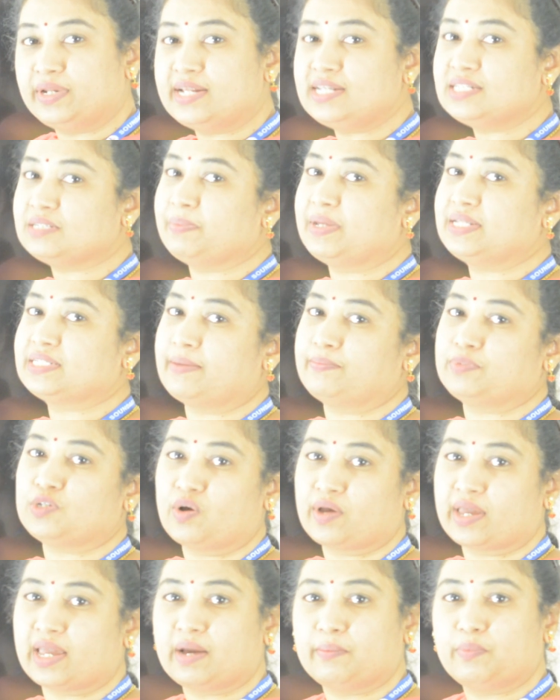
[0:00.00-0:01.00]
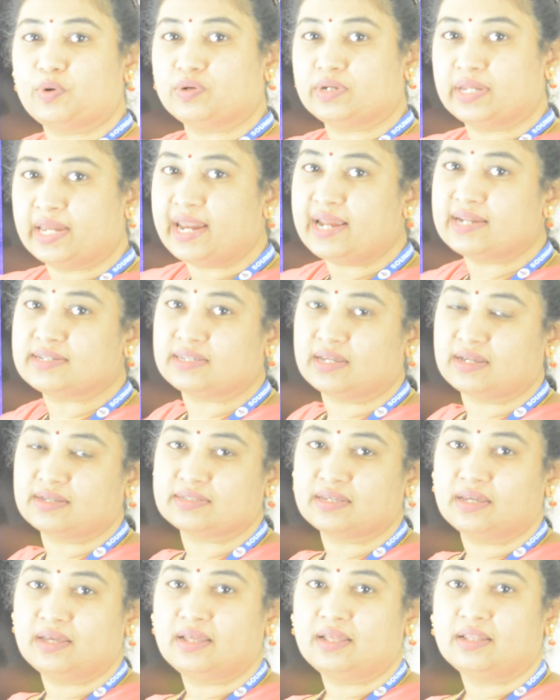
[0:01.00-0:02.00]
means I'm talking about heat
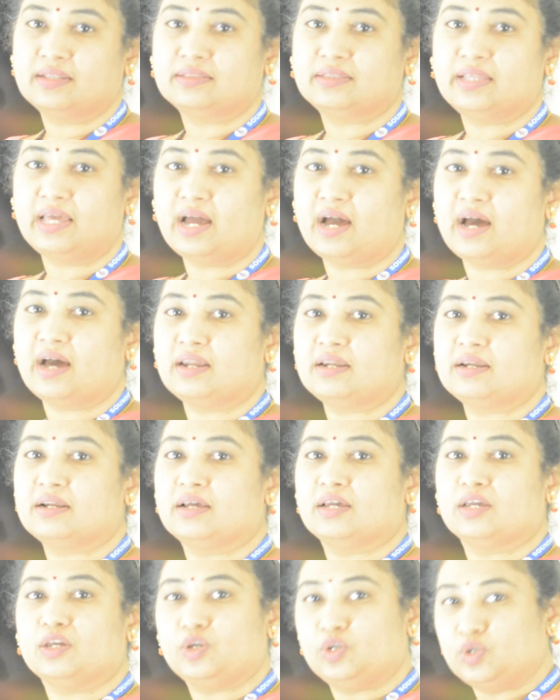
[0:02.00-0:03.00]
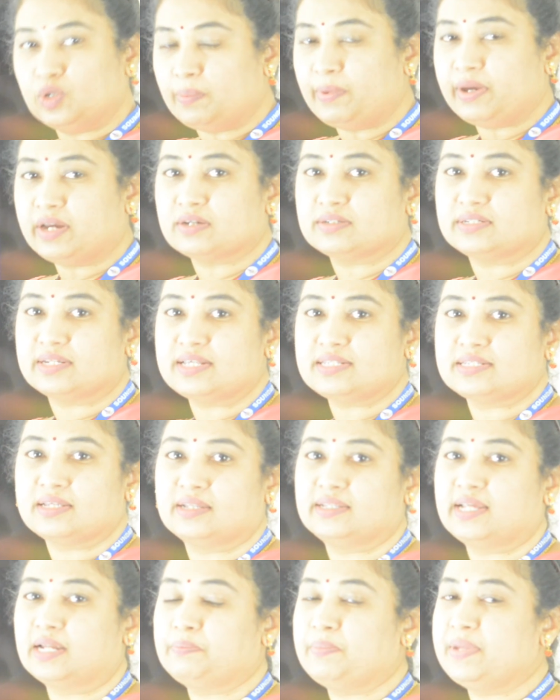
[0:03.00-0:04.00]
sinks. They are ubiquitous,
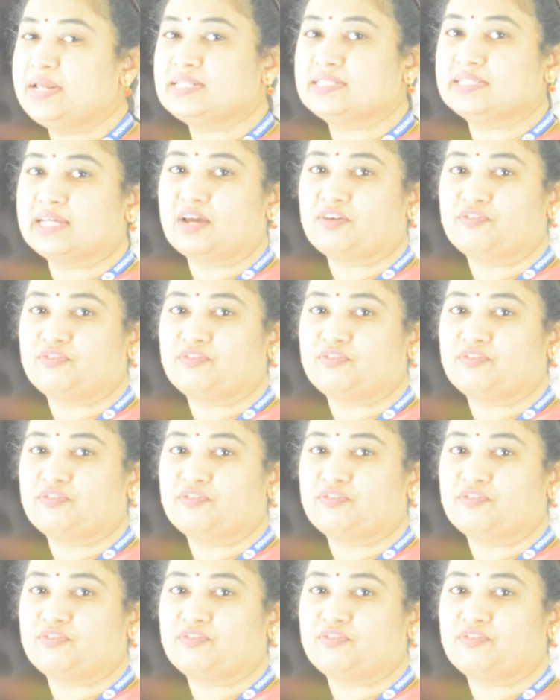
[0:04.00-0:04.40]
that means they are